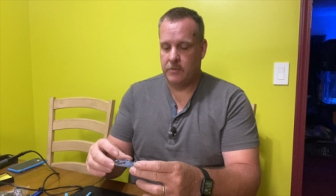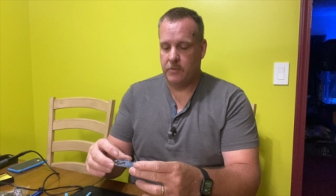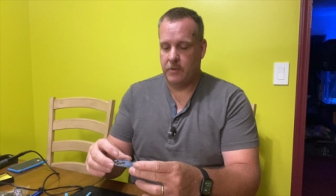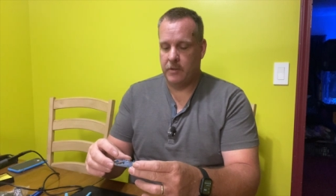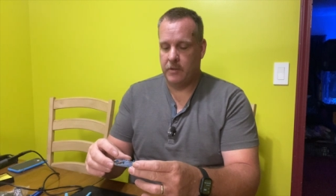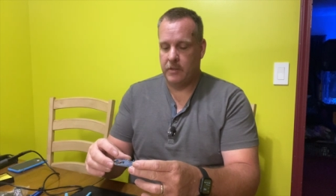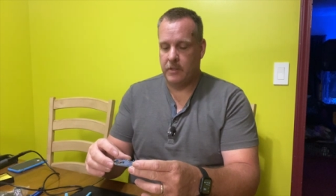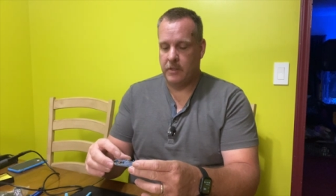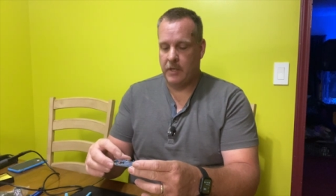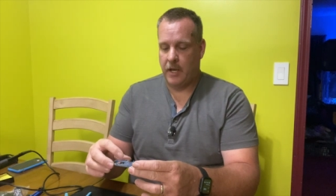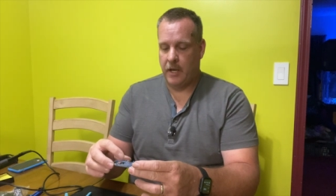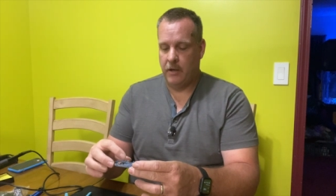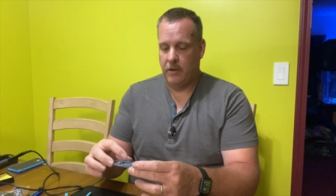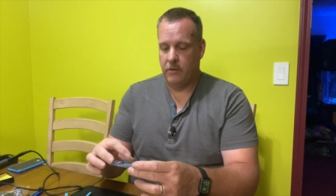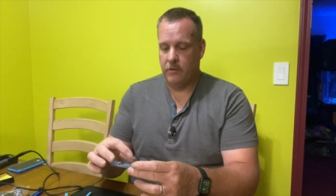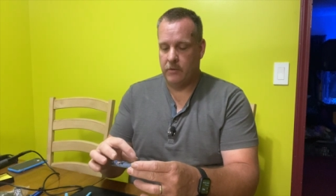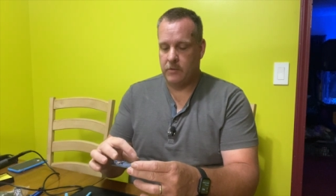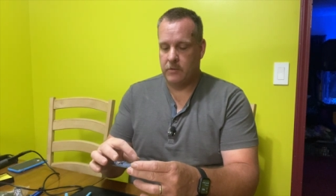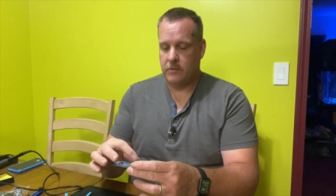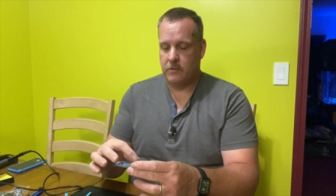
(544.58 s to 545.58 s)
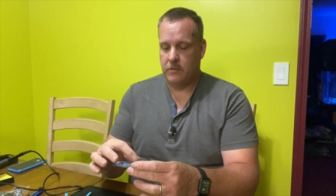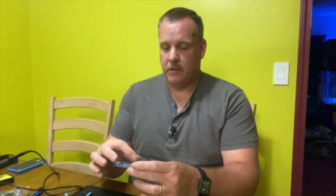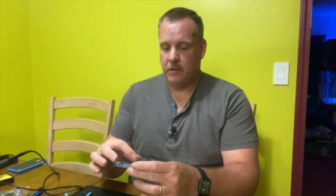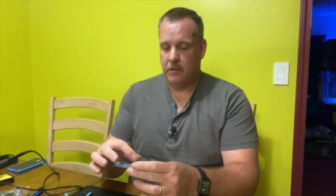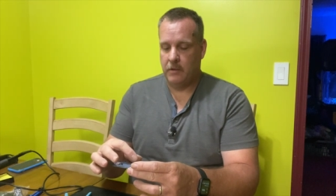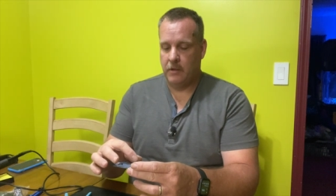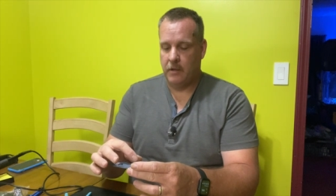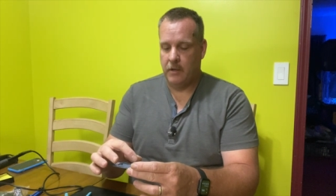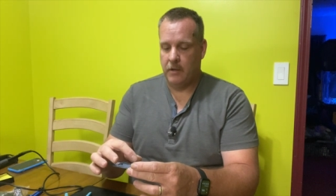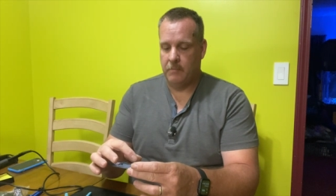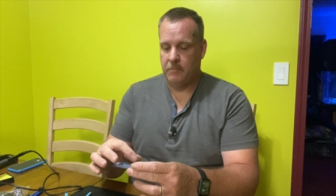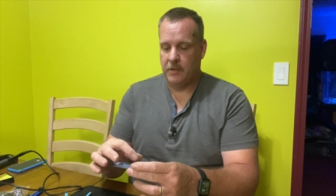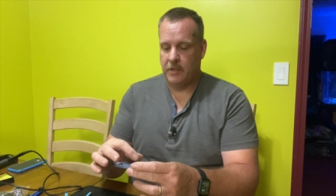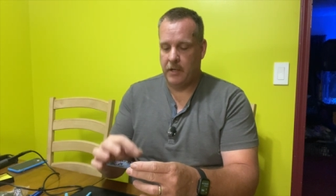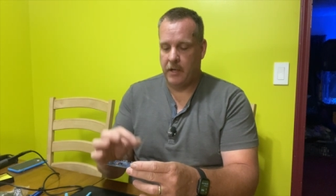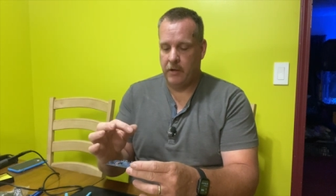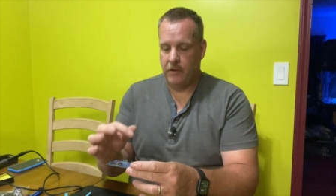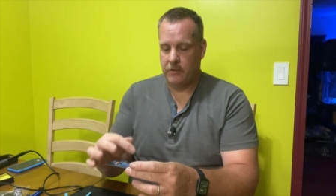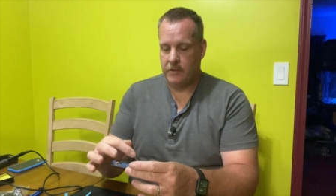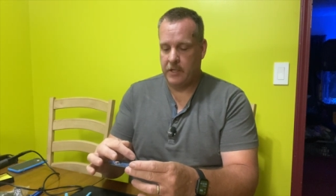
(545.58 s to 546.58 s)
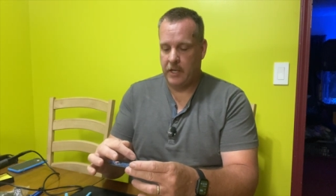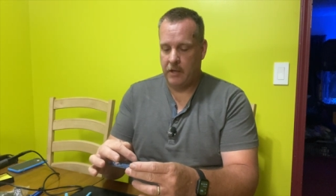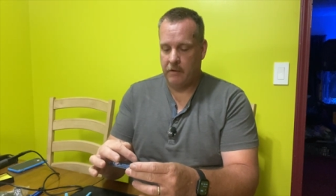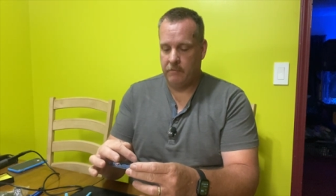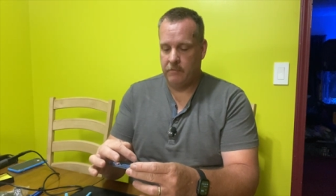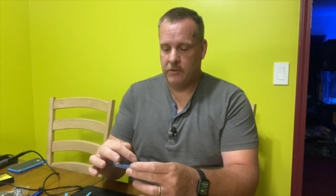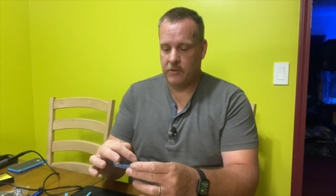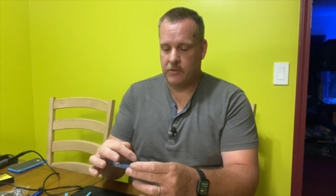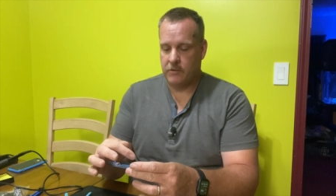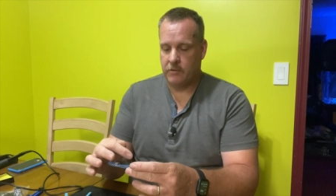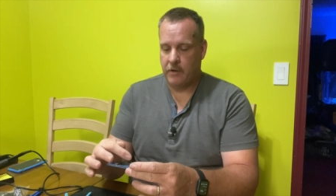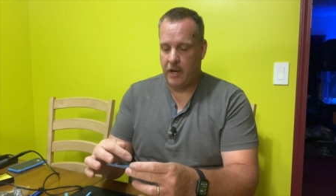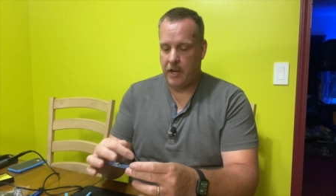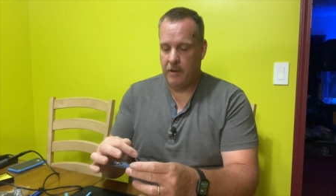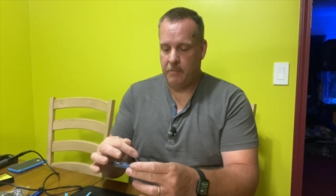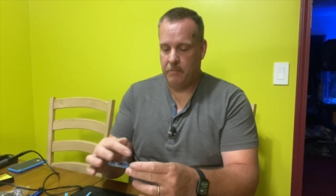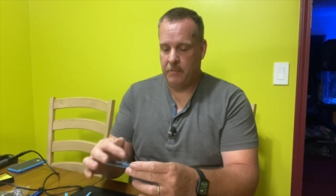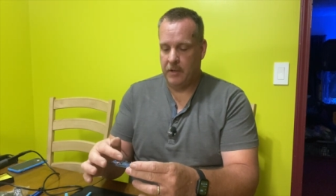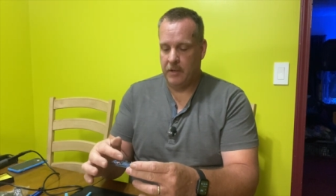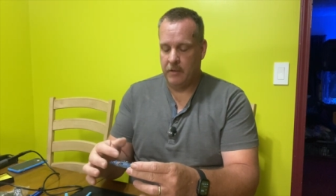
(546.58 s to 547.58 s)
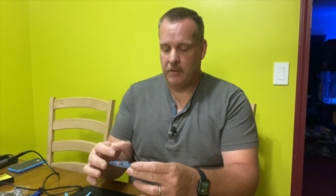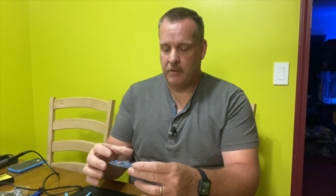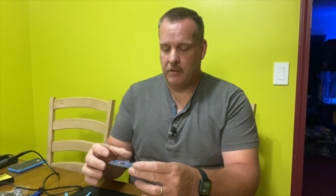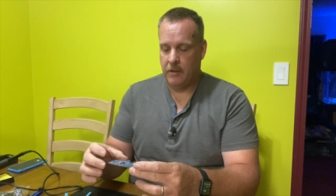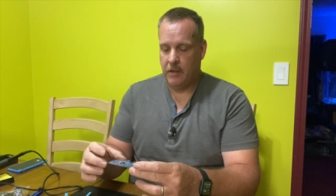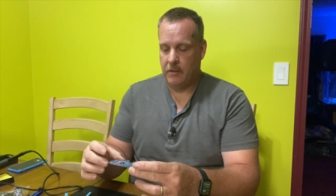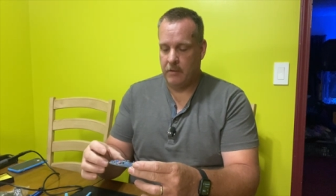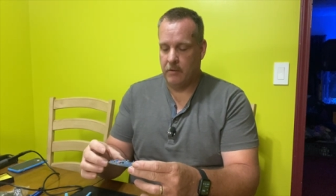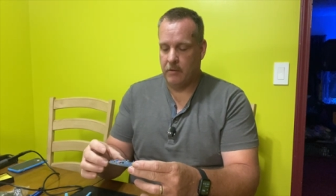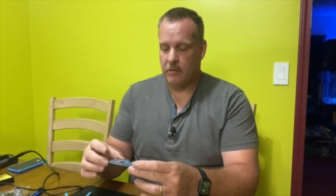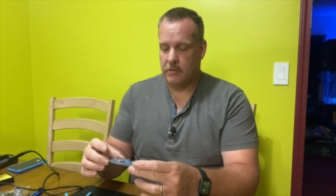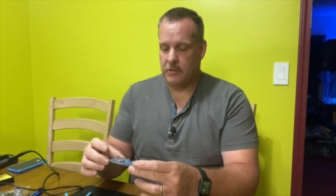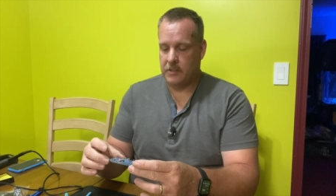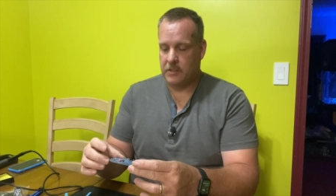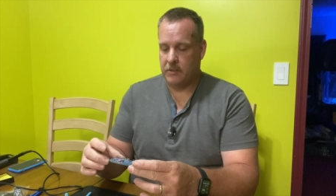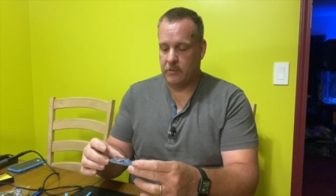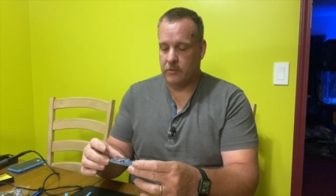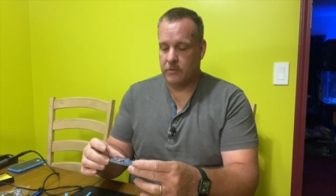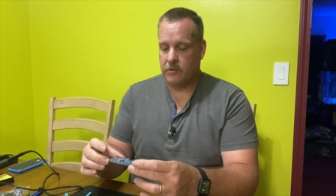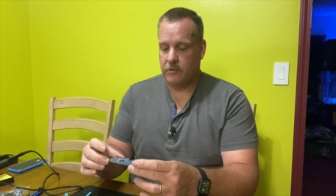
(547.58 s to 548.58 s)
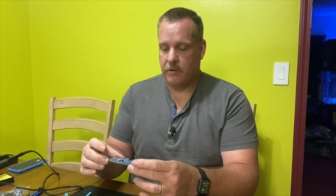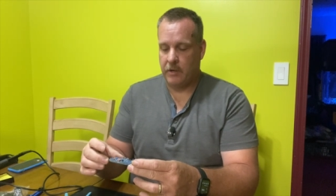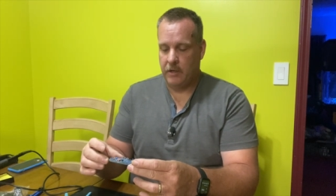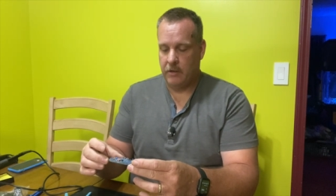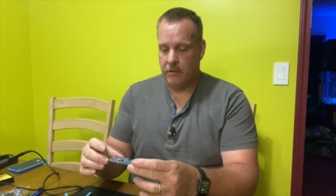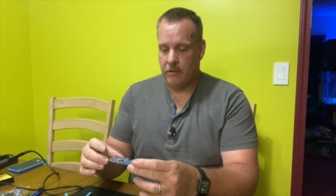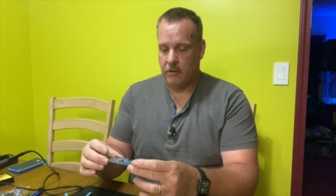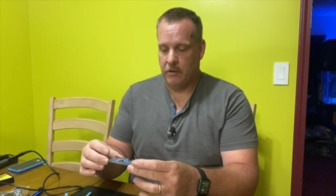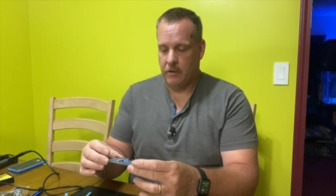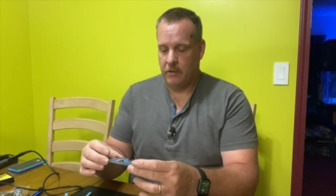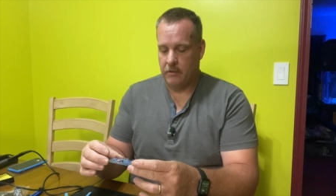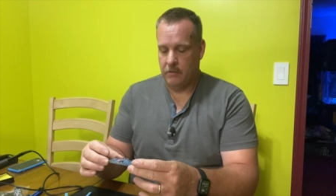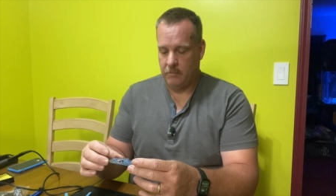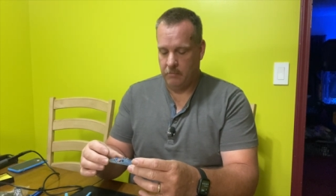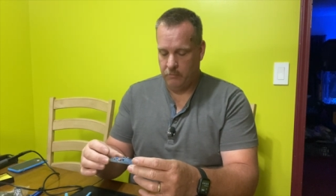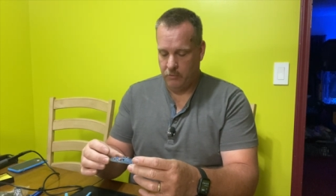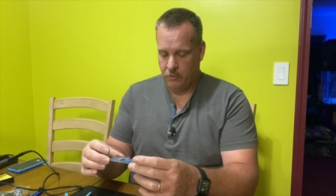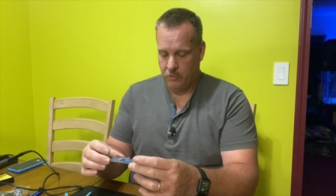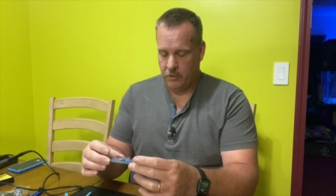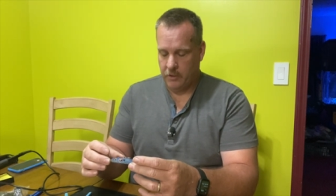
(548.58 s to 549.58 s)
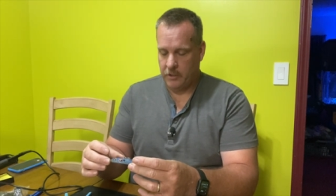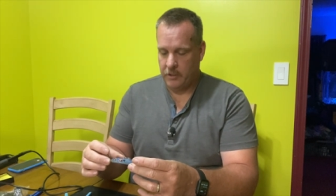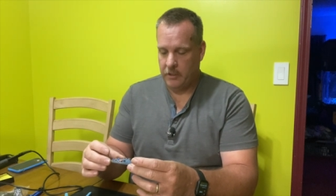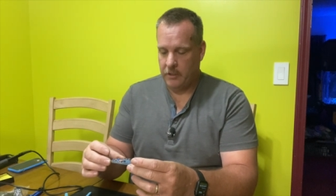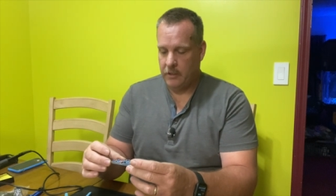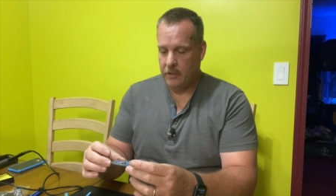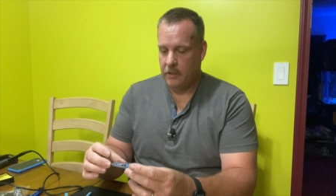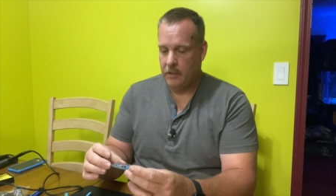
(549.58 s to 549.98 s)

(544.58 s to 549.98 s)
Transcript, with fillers: with the diodes, um, the diodes have the stripe and, and they're silk screened on the board.